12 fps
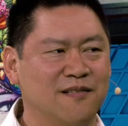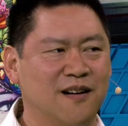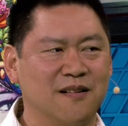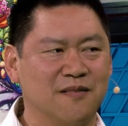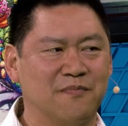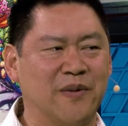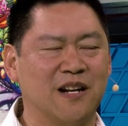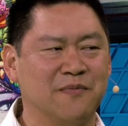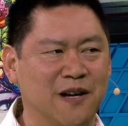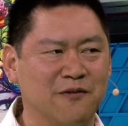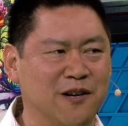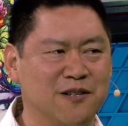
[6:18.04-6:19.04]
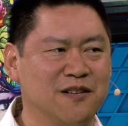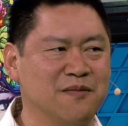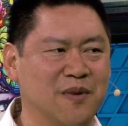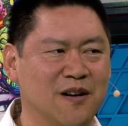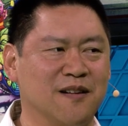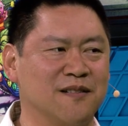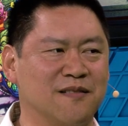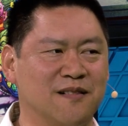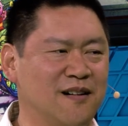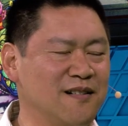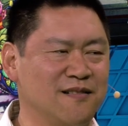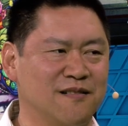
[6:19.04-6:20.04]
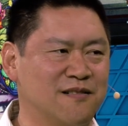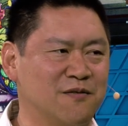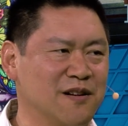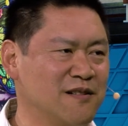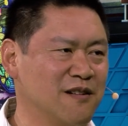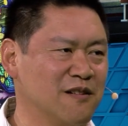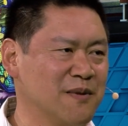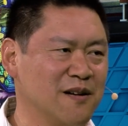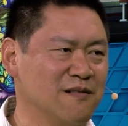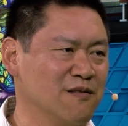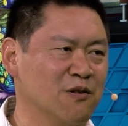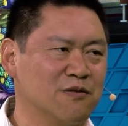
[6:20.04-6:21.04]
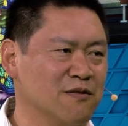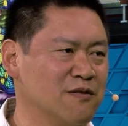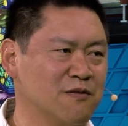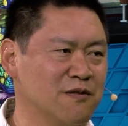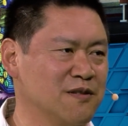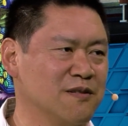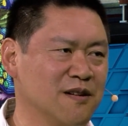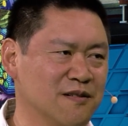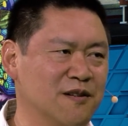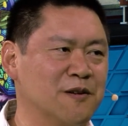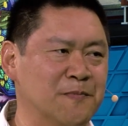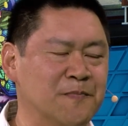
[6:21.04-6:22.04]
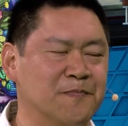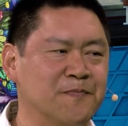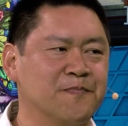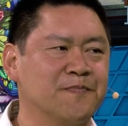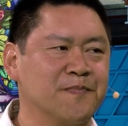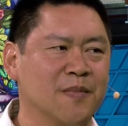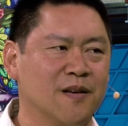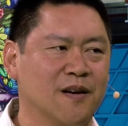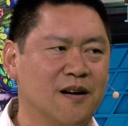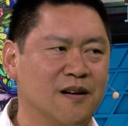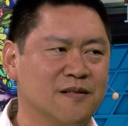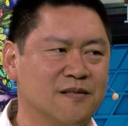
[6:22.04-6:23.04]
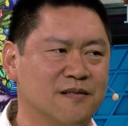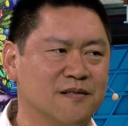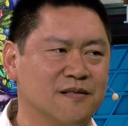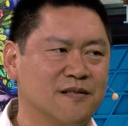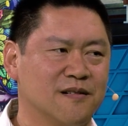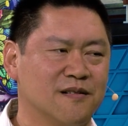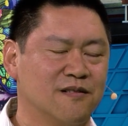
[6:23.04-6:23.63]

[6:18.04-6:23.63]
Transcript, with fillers: not petabyte region, but yeah. it's not your 20 terabyte local storage thing, so yeah. Mm -hmm.